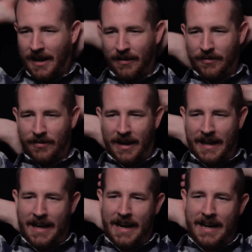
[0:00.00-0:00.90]
I
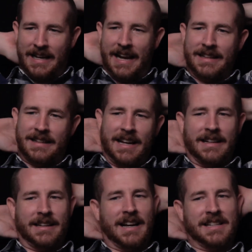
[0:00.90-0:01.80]
had
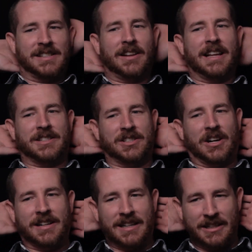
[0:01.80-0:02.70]
that. I saw that
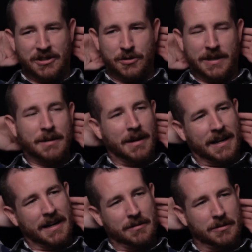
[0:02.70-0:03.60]
shot in a dream I
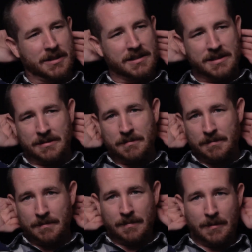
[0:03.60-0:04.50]
had once,
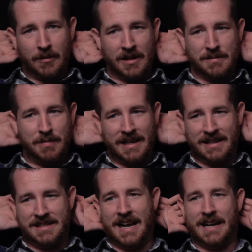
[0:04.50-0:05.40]
where I was being
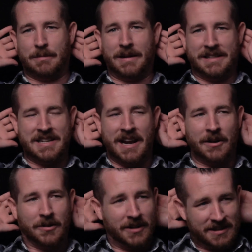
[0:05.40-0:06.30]
attacked by
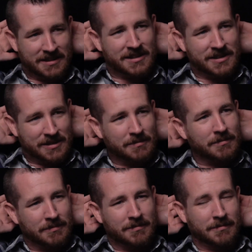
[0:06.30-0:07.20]
terrorists.
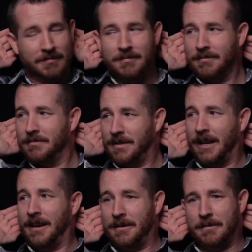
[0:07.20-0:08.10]

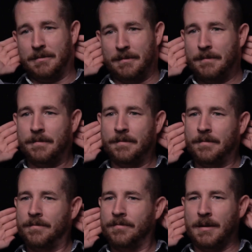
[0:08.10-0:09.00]
Yeah,
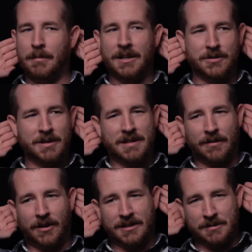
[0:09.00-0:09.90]
my dreams
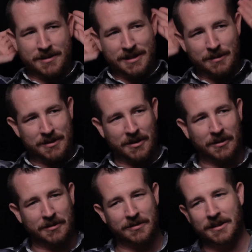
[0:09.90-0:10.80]
have awesome
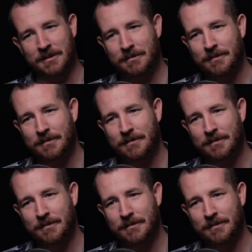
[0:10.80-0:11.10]
cinematography.